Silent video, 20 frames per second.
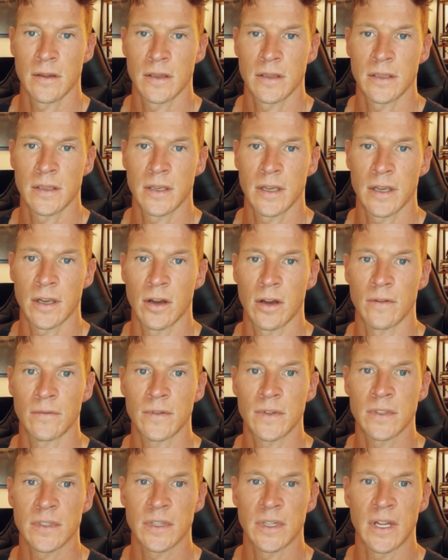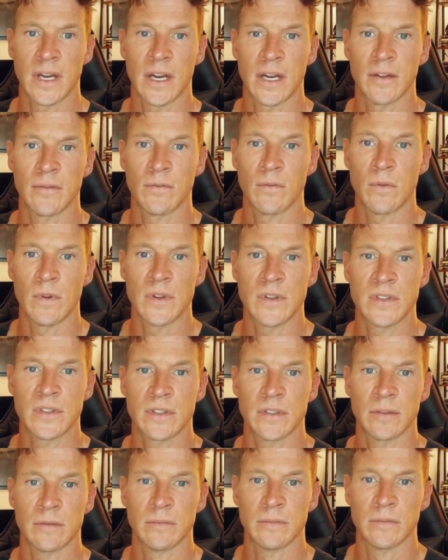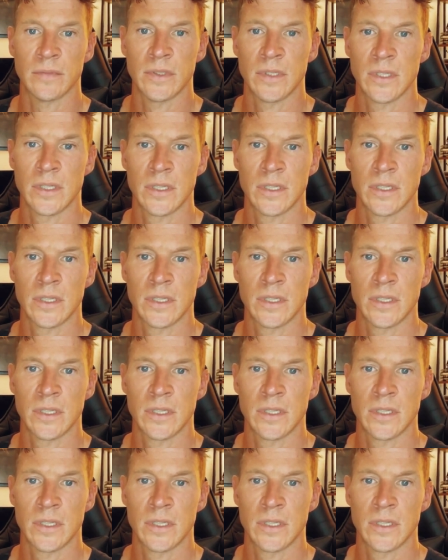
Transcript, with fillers: Let's kick off this live with some